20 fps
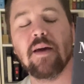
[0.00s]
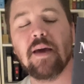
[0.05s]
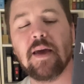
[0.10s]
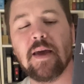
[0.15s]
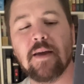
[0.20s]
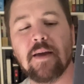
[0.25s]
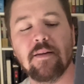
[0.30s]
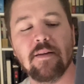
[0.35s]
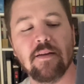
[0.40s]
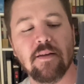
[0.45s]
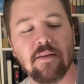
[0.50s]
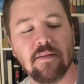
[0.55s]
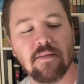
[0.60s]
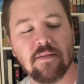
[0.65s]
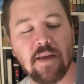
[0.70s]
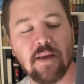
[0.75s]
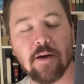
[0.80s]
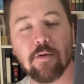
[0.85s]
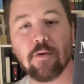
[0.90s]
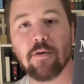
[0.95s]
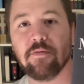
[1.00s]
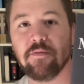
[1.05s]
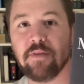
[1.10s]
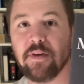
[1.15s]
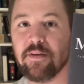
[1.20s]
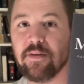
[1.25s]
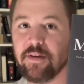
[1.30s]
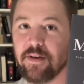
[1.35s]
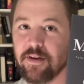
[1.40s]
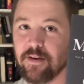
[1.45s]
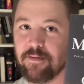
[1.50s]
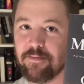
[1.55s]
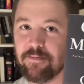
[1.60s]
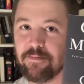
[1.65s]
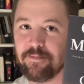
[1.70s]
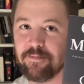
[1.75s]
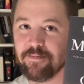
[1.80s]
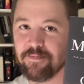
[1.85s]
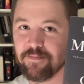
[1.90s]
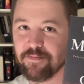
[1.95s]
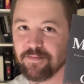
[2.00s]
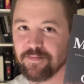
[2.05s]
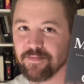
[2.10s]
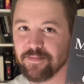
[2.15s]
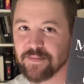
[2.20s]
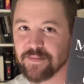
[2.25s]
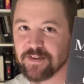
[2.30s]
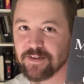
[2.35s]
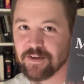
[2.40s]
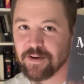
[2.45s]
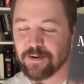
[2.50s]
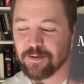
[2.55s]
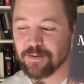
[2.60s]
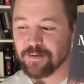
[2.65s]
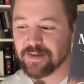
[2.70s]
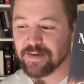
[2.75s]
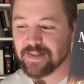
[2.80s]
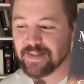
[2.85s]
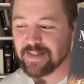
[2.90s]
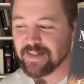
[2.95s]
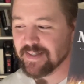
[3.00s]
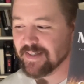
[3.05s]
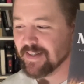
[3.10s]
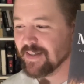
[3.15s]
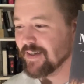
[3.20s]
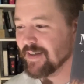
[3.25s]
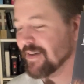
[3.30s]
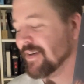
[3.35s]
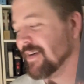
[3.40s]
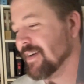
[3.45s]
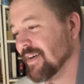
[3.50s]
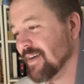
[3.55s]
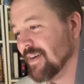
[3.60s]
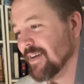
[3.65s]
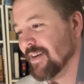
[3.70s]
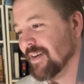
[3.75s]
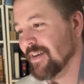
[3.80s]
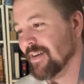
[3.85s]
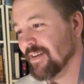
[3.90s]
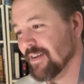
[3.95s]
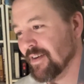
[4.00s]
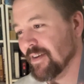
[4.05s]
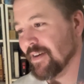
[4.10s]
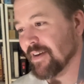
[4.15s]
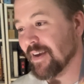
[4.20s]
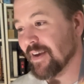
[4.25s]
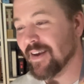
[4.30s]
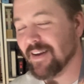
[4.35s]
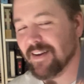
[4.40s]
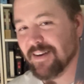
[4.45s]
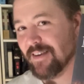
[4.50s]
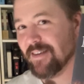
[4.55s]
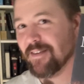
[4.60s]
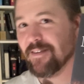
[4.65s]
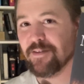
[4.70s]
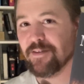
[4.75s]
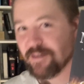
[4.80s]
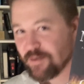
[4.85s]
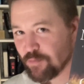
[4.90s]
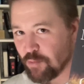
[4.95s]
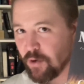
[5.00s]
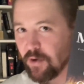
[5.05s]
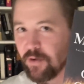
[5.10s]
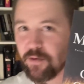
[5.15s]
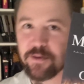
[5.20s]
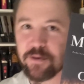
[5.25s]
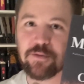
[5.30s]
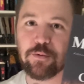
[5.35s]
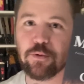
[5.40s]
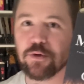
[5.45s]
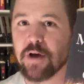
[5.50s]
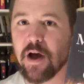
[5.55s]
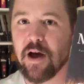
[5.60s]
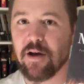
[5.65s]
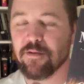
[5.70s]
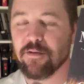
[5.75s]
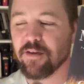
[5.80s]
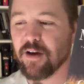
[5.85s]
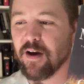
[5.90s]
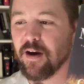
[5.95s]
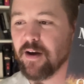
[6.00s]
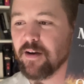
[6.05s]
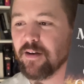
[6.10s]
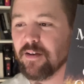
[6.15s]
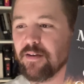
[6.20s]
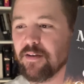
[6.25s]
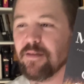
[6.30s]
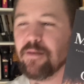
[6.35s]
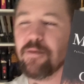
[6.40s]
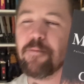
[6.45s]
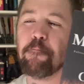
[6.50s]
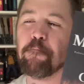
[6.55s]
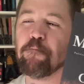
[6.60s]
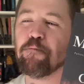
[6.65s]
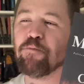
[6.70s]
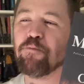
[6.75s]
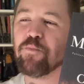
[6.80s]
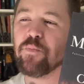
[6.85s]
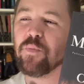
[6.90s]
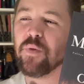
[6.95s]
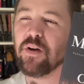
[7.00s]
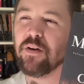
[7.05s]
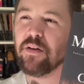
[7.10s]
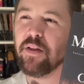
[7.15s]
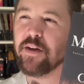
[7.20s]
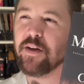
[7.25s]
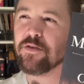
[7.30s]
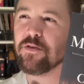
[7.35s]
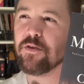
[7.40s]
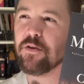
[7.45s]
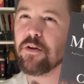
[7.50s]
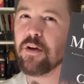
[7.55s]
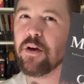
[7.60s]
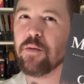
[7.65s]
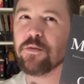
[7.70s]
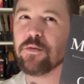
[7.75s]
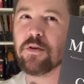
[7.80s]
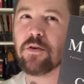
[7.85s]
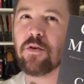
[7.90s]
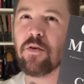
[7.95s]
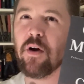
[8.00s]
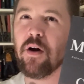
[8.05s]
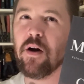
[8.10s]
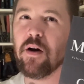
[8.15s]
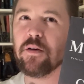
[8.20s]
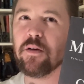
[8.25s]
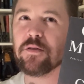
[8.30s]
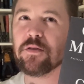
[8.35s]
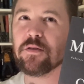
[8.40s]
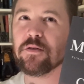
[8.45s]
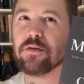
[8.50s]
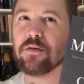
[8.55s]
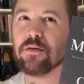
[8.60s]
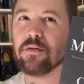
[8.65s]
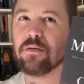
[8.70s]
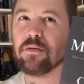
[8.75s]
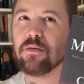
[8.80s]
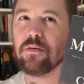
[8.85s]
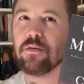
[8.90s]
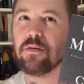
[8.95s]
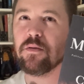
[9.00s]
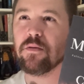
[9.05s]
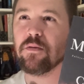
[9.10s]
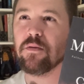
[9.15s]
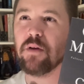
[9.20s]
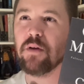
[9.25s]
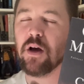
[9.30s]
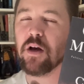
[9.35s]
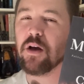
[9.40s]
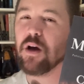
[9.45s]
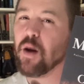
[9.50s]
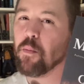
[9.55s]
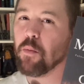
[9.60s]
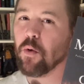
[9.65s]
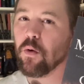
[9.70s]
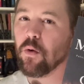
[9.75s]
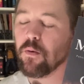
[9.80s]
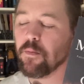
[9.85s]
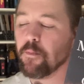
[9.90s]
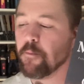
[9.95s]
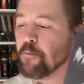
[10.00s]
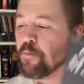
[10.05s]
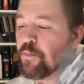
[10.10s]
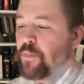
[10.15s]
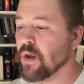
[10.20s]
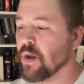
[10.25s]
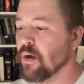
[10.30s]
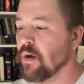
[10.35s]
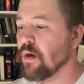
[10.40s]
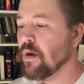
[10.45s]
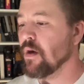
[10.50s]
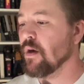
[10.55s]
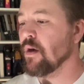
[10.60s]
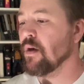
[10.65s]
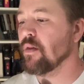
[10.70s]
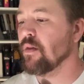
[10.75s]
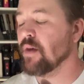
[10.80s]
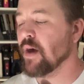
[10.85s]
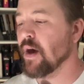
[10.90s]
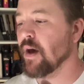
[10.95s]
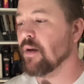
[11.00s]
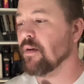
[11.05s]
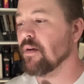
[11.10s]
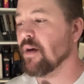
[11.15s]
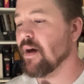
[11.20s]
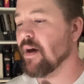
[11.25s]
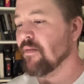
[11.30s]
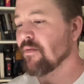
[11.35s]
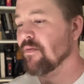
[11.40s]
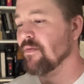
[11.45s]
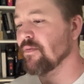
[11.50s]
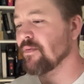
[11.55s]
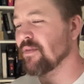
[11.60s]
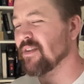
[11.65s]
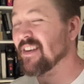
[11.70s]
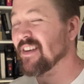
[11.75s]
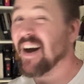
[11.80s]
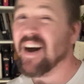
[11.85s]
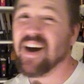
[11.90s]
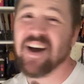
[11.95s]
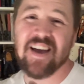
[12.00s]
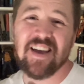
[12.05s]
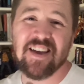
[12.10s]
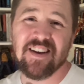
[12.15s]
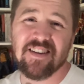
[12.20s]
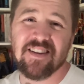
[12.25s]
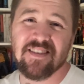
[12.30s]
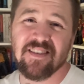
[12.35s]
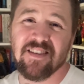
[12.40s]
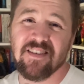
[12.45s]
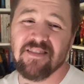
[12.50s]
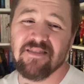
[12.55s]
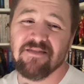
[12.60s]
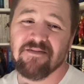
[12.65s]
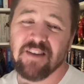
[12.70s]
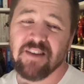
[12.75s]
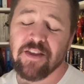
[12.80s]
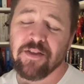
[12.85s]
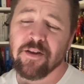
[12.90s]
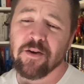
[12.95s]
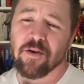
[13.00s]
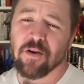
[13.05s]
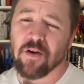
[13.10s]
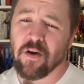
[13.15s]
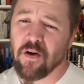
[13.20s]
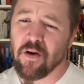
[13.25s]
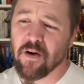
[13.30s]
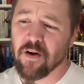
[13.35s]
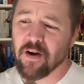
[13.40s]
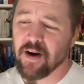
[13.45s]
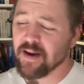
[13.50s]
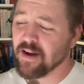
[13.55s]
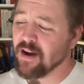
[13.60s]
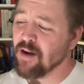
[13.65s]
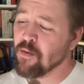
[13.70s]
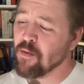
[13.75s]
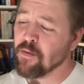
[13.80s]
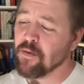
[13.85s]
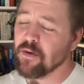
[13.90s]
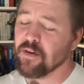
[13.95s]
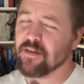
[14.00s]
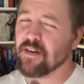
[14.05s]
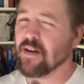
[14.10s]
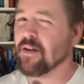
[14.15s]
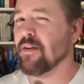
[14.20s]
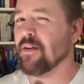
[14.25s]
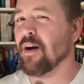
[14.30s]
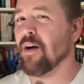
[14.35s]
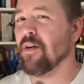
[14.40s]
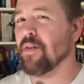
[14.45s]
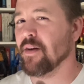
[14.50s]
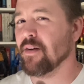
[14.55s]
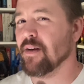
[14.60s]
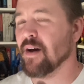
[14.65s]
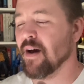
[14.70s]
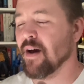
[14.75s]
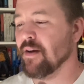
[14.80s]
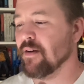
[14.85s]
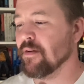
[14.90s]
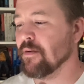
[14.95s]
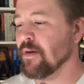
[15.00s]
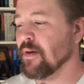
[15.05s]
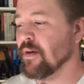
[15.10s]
and his necrophilia. So, again, spoilers for Child of God. Lester comes across a couple that have died in their car. I can't remember exactly how they died.